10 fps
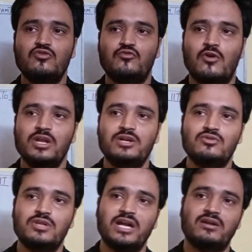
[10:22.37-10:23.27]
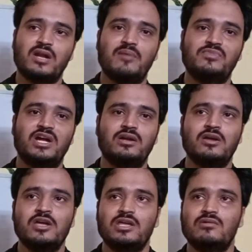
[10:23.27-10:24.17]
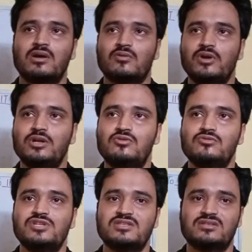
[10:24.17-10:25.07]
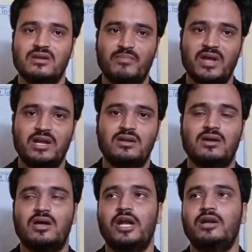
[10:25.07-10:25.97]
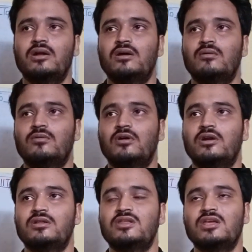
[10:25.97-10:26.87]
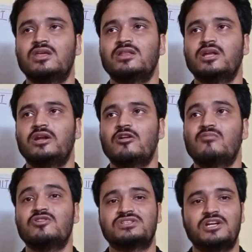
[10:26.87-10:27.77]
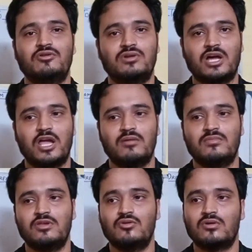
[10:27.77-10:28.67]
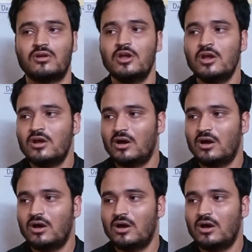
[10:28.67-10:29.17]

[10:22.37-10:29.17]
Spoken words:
Don't fall into that trap that you are going to just repent and thinking that you have wasted your time, your